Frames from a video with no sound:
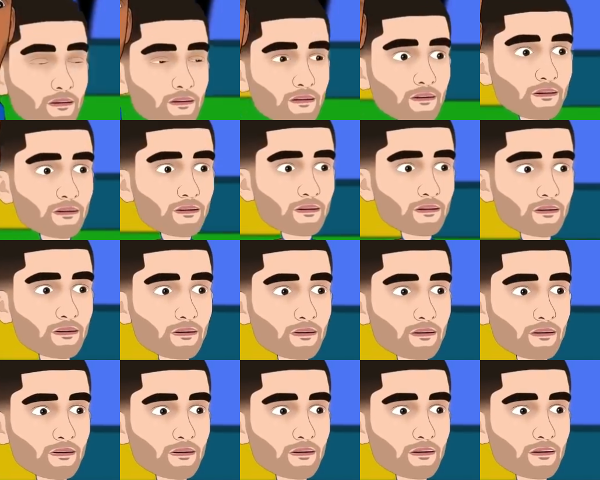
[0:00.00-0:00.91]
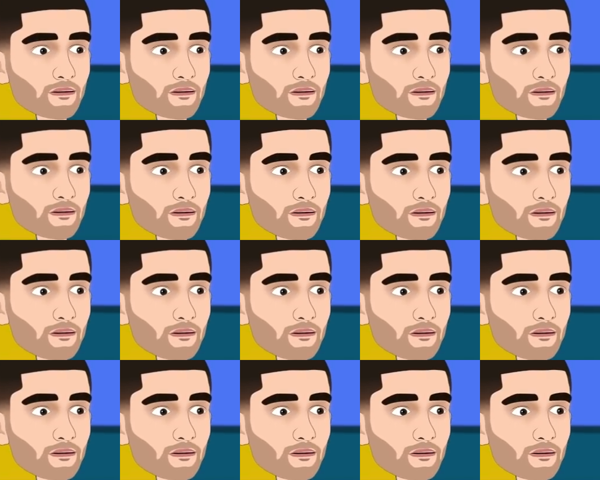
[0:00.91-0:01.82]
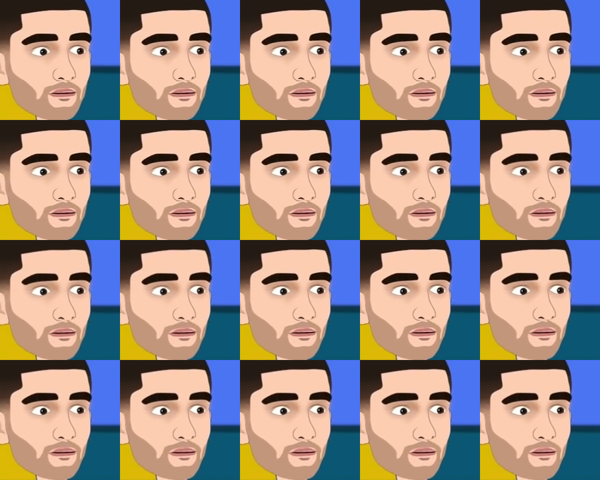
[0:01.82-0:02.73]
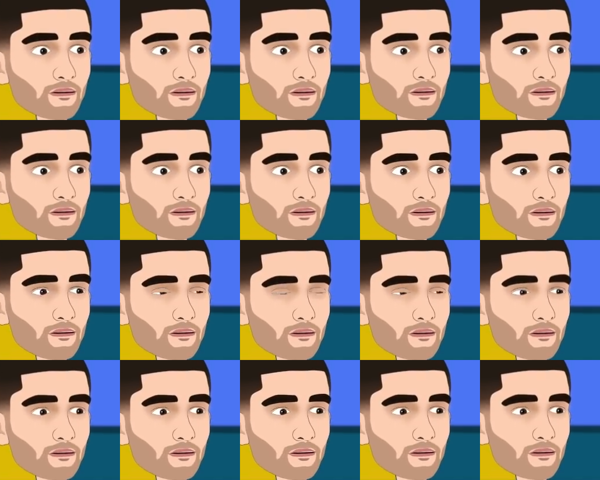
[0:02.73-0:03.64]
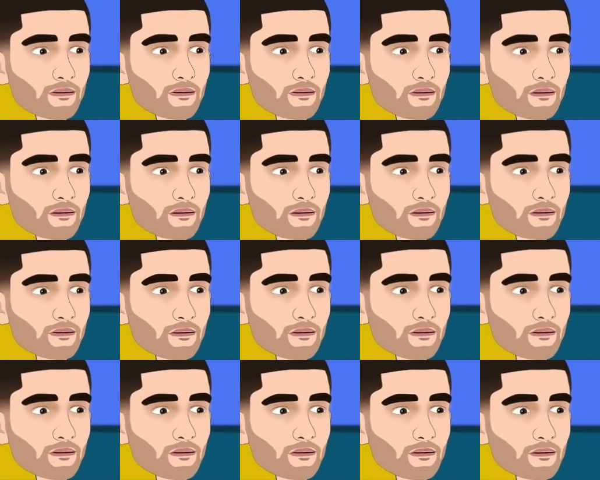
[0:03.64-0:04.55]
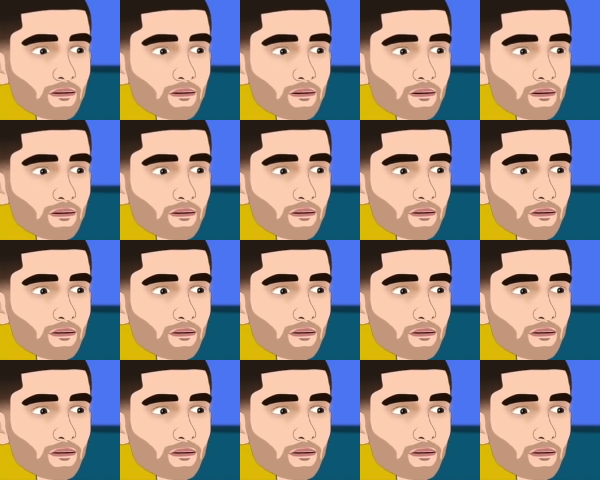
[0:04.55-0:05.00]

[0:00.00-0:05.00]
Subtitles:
(silent)